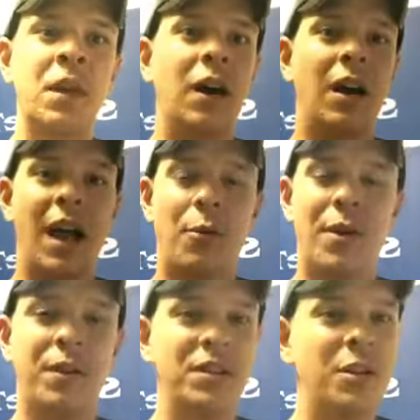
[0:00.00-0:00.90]

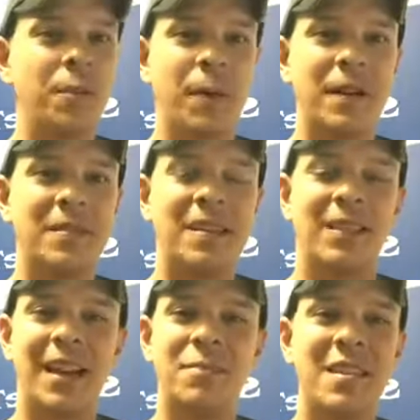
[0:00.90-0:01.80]
However, if you're anything
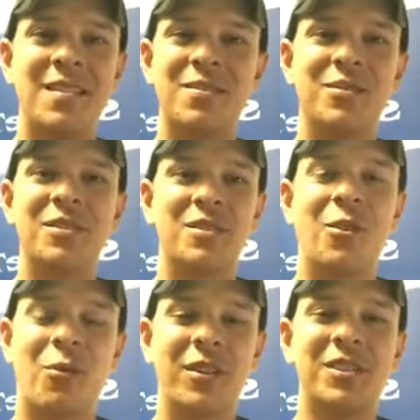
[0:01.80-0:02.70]
like me, you
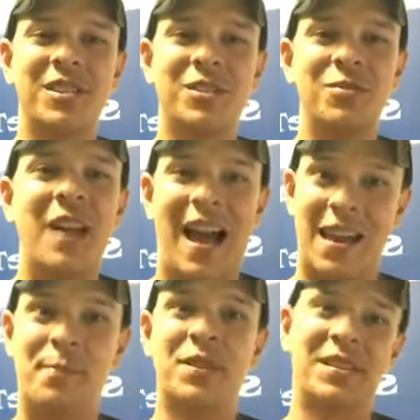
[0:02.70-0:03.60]
don't want to just do
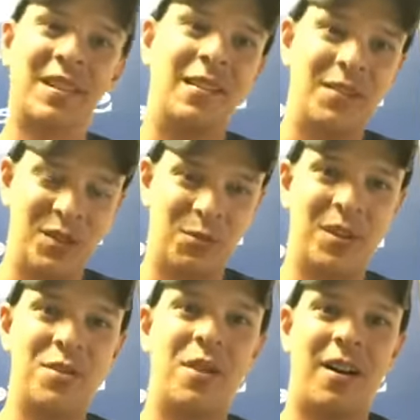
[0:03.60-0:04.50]
90% of it. You
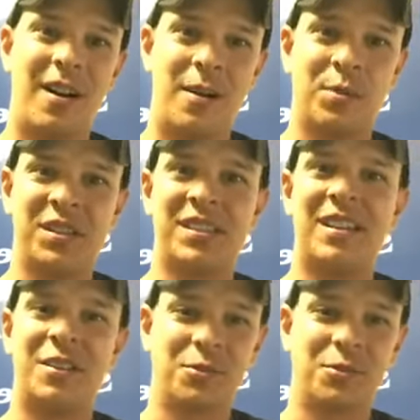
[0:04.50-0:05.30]
want to do 100%.